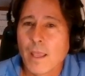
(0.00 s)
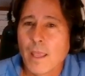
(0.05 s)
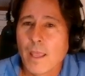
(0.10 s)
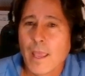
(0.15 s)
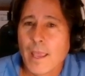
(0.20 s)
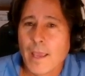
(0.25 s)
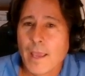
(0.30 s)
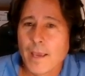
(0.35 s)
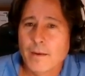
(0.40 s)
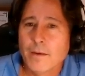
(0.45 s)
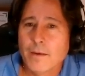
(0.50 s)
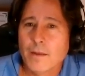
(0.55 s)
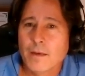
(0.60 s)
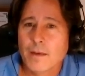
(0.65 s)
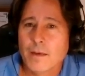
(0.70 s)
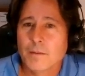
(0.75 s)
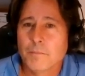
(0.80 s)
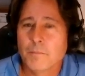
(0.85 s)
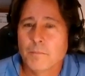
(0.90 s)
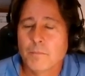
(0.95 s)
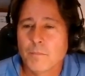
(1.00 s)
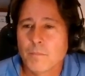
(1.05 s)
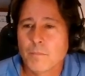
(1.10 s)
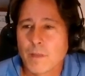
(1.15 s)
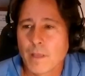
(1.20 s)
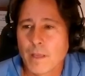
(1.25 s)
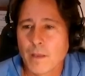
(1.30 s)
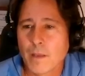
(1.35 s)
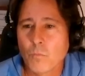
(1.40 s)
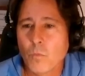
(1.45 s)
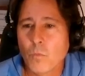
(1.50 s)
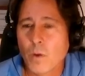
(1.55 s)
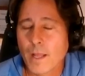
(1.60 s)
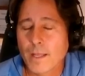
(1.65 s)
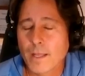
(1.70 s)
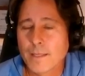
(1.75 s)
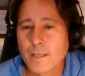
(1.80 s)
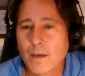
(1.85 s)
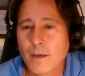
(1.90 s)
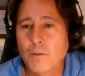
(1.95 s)
and what
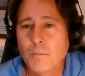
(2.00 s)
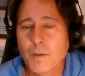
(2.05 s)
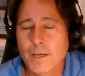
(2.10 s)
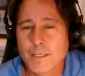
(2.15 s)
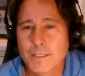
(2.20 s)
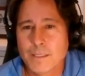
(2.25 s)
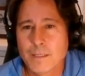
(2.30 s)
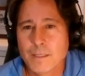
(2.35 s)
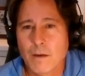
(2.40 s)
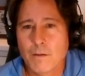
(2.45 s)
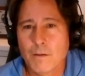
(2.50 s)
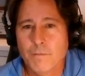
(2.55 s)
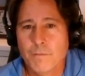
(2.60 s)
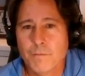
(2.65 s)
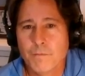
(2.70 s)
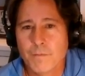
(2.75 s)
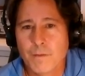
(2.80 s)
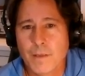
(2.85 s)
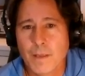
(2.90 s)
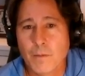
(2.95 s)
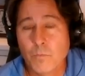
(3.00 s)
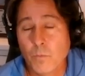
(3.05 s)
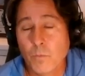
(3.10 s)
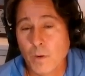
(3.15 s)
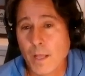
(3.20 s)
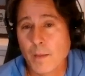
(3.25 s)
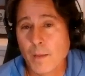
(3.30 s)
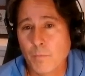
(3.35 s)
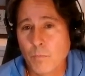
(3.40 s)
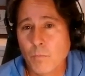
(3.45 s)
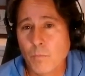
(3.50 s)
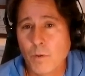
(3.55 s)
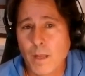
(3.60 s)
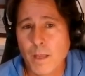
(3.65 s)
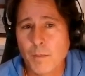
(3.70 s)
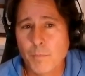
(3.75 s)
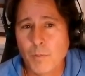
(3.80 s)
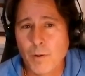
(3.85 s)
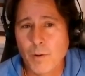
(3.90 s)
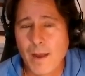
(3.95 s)
I tell myself and what
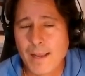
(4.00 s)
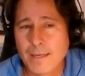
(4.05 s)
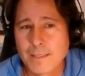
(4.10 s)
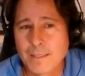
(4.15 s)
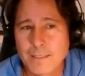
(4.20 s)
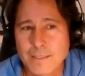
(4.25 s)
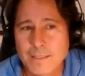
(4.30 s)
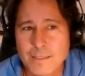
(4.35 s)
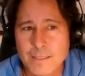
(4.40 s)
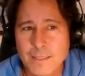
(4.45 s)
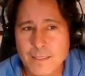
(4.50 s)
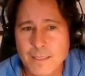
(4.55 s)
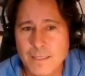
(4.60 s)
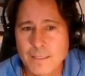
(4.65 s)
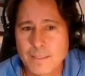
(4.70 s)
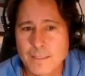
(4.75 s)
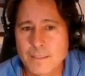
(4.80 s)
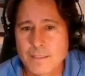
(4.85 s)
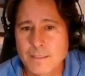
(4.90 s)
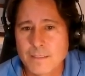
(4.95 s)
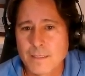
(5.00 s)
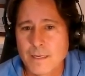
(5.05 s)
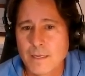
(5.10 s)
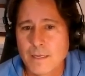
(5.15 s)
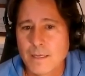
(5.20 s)
I practice is,